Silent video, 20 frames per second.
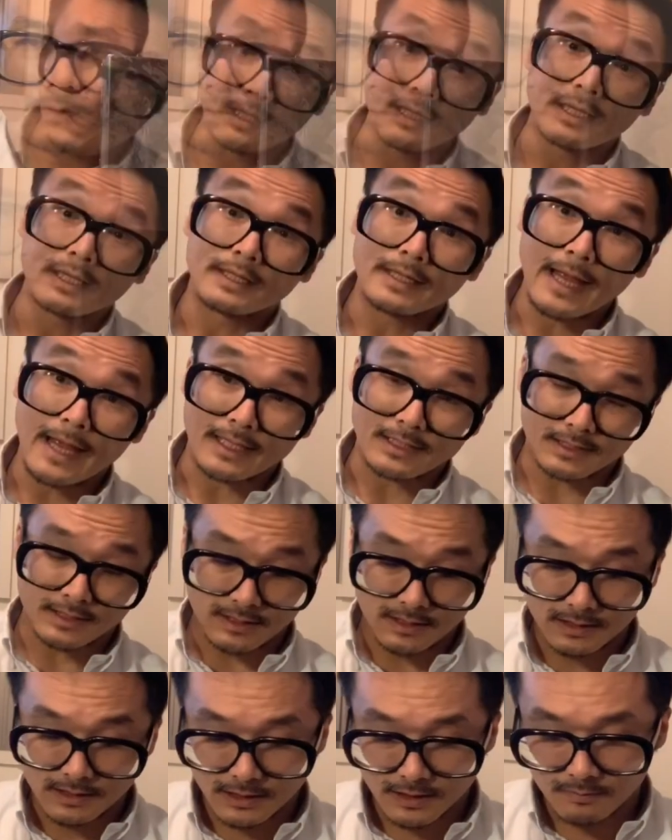
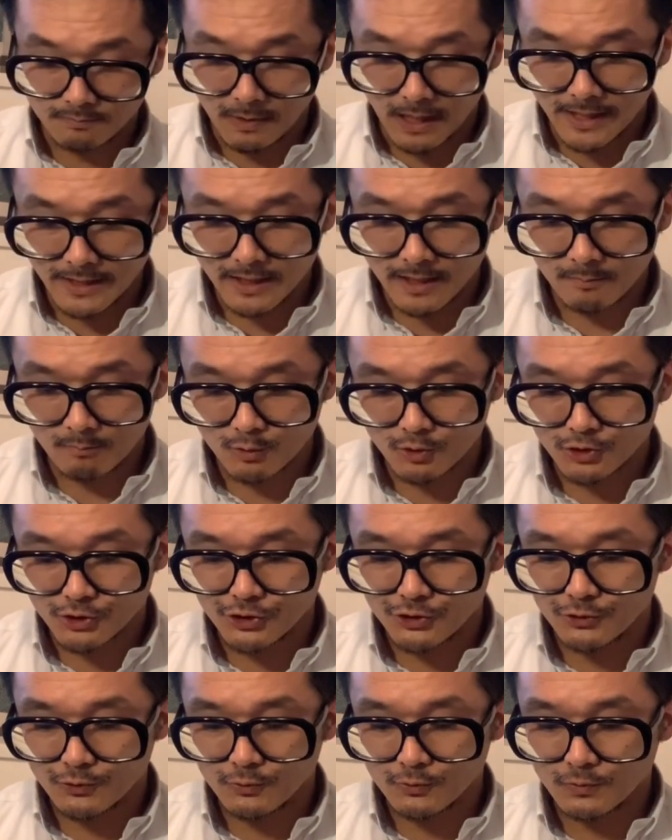Next, spy number
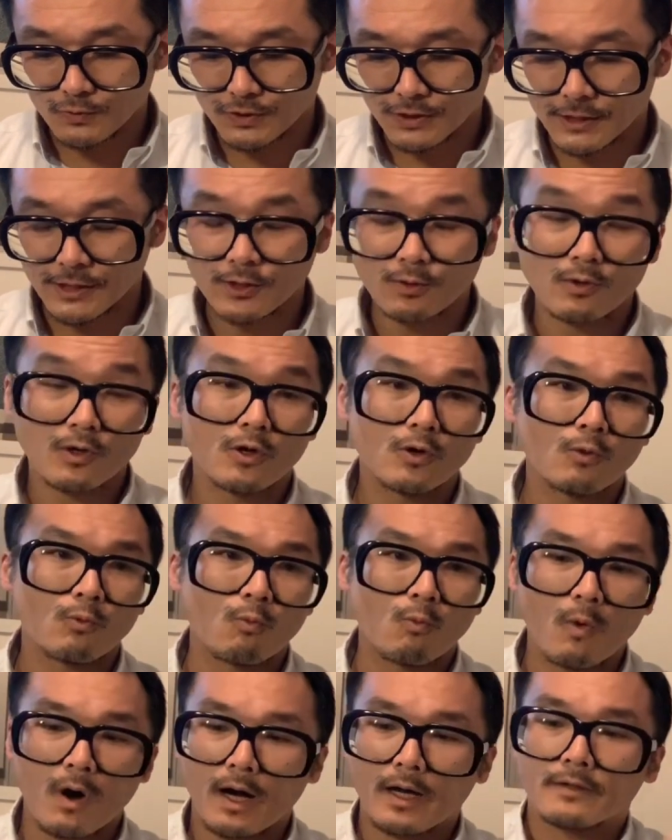
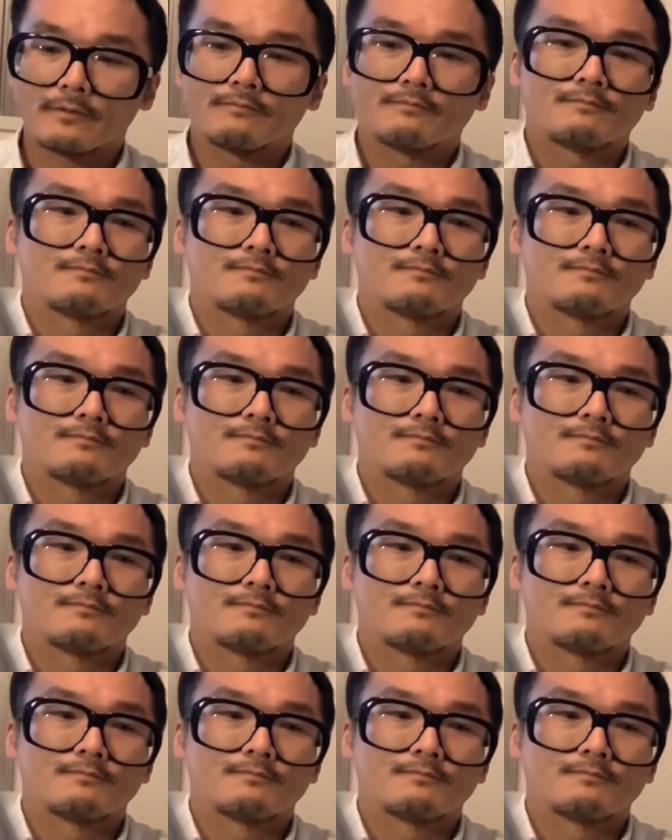201.